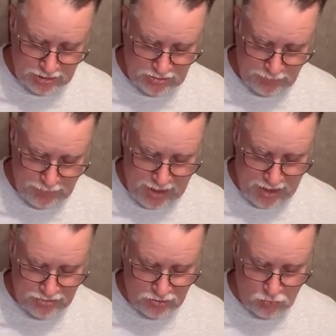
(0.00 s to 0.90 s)
in the
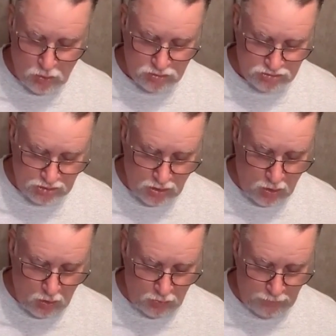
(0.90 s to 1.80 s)
path towards a
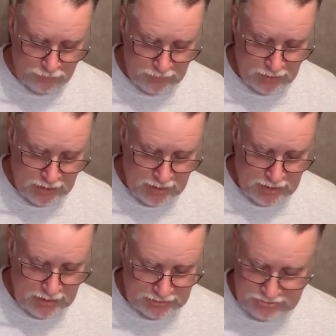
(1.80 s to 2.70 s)
goal.
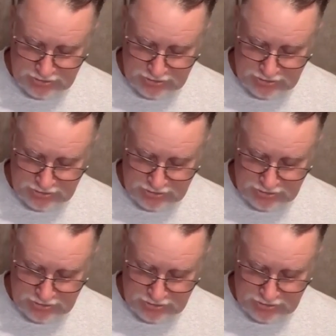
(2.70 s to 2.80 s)
It's